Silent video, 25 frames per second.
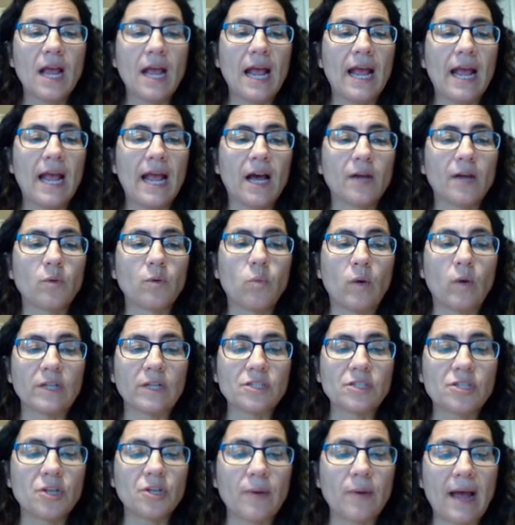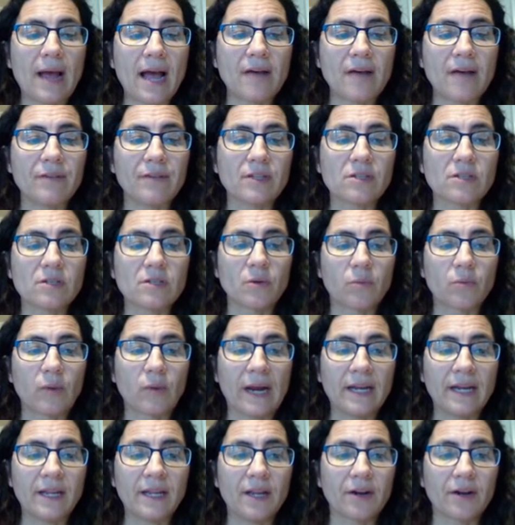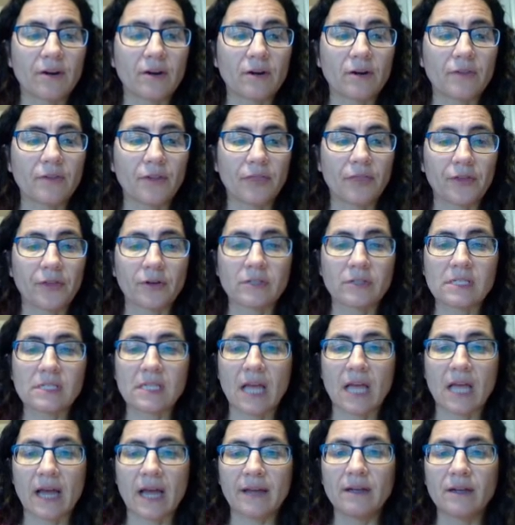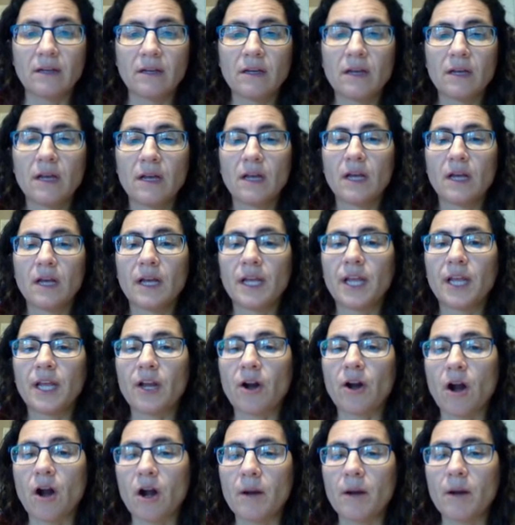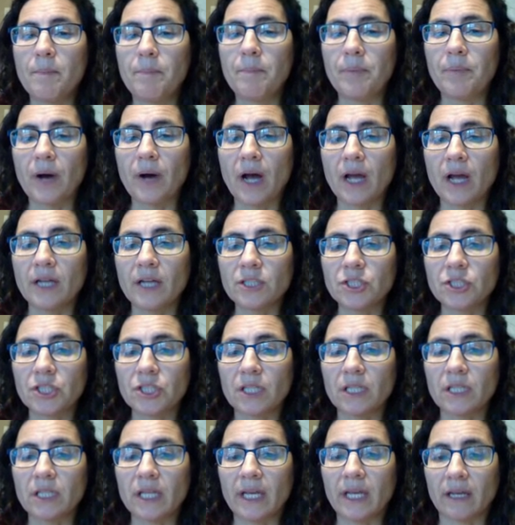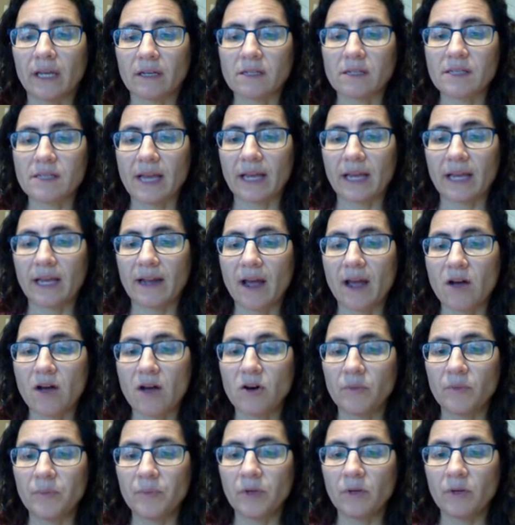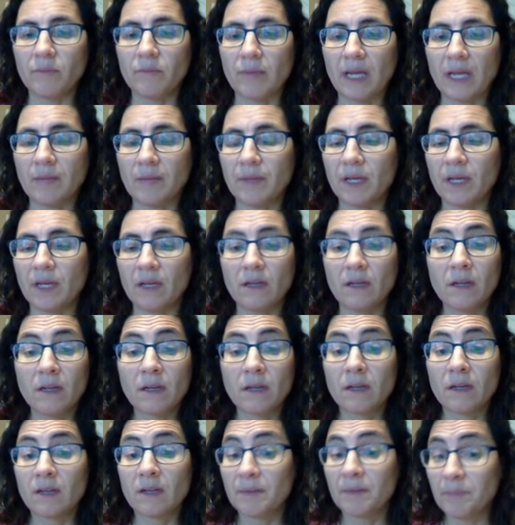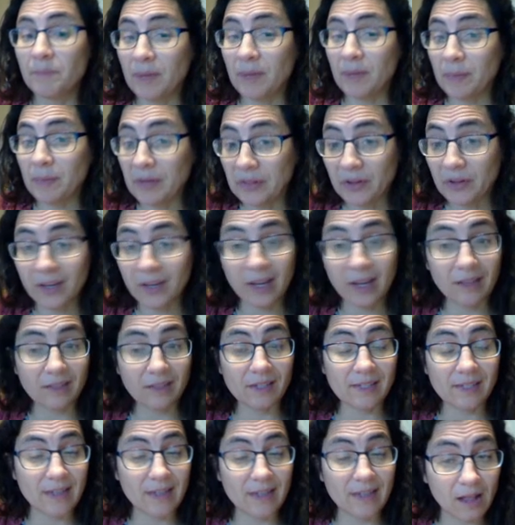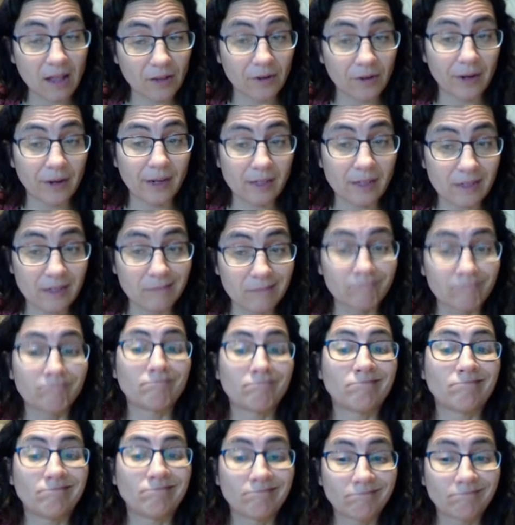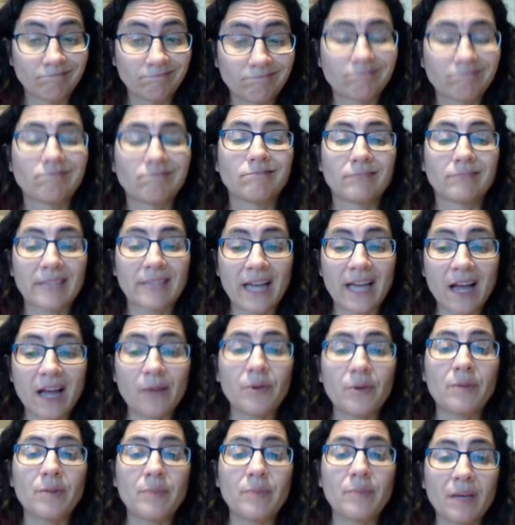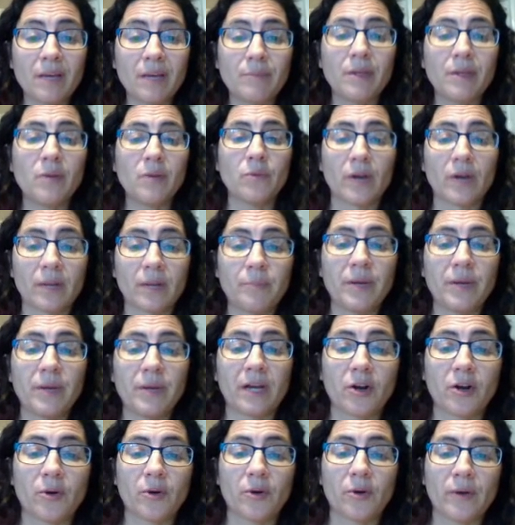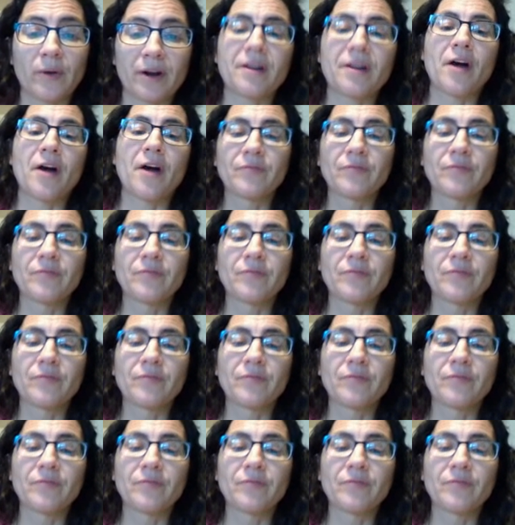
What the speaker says: And once you have it, so right here, the 3rd slide, here are a bunch of links that can help you, maybe looking at the salaries. That would make me want to pick a career. No.